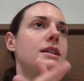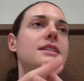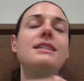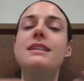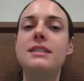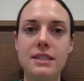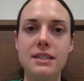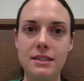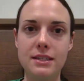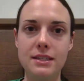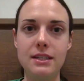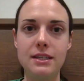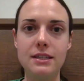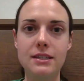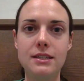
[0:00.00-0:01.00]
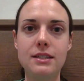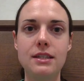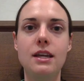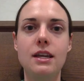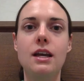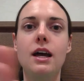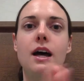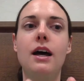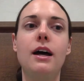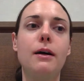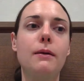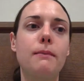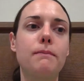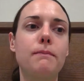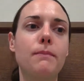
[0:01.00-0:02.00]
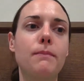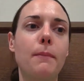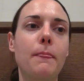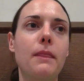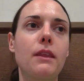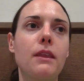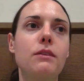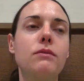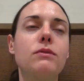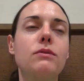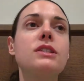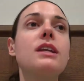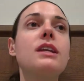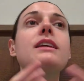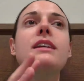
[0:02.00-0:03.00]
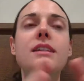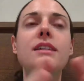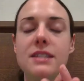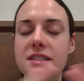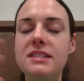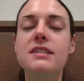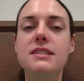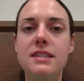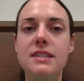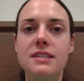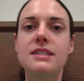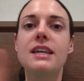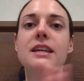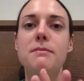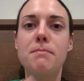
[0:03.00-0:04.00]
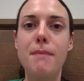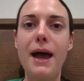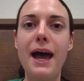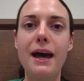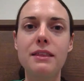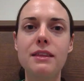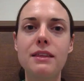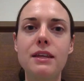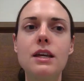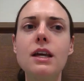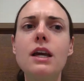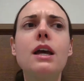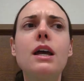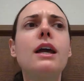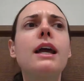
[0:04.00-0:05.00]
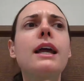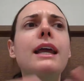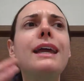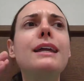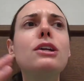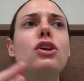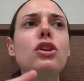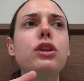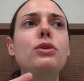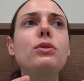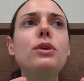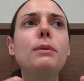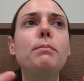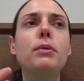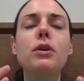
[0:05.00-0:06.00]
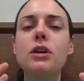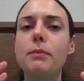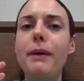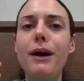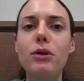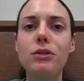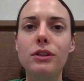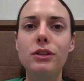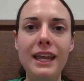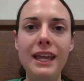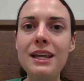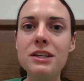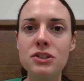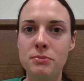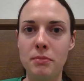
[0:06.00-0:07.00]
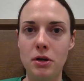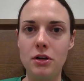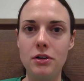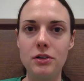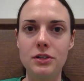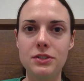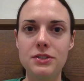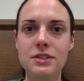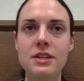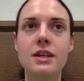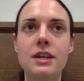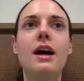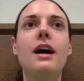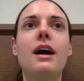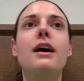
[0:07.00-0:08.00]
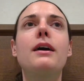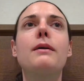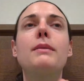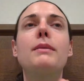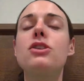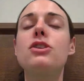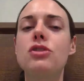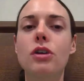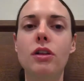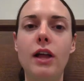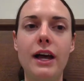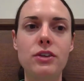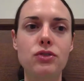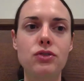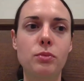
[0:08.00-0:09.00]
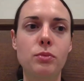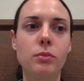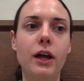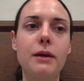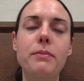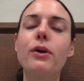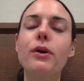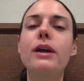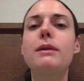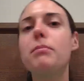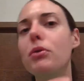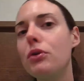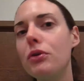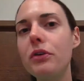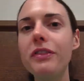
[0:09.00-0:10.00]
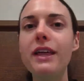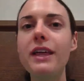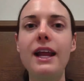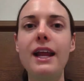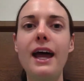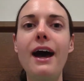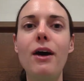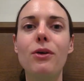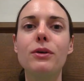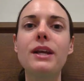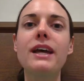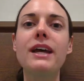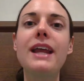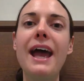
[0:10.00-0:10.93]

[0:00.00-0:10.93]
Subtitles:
distances, studying distances in math, include a book about landmarks in your classroom library and pull that out and